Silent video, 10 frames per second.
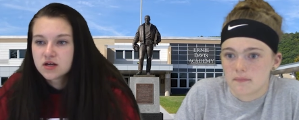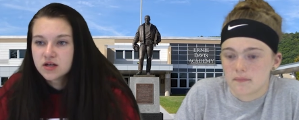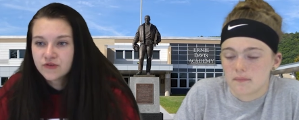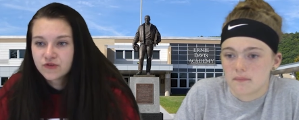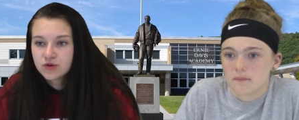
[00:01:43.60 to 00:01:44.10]

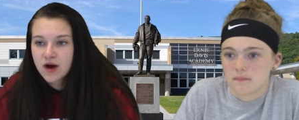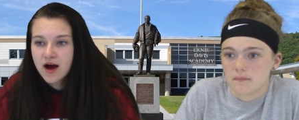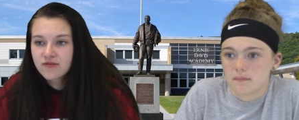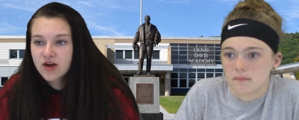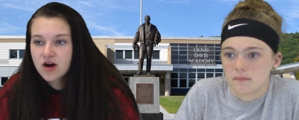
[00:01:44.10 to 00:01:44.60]
Speaker 1: If you
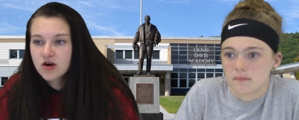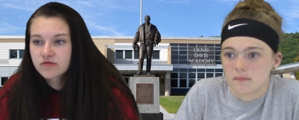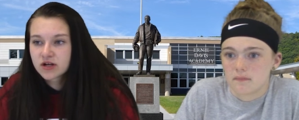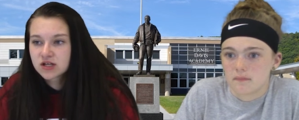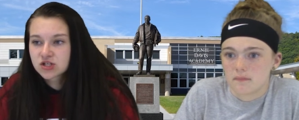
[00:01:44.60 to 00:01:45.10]
have not
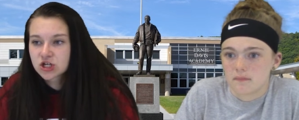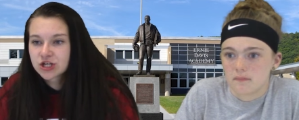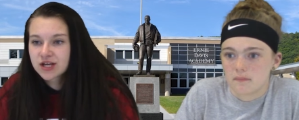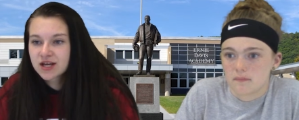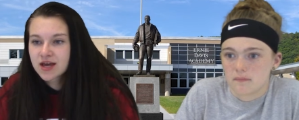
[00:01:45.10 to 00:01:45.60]
already
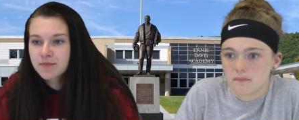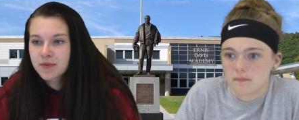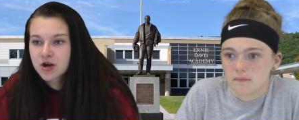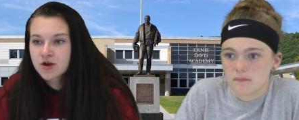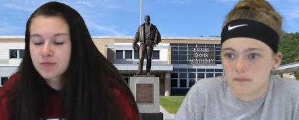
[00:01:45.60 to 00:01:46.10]
turned in a
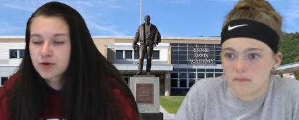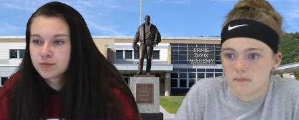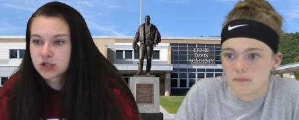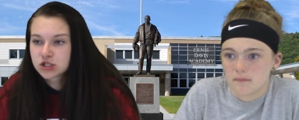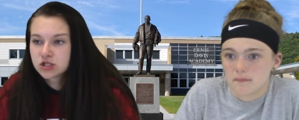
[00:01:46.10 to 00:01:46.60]
parent
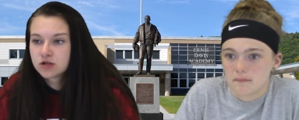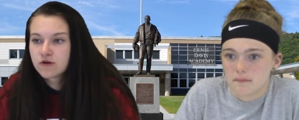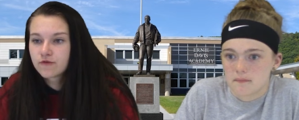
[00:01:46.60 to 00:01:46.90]
permission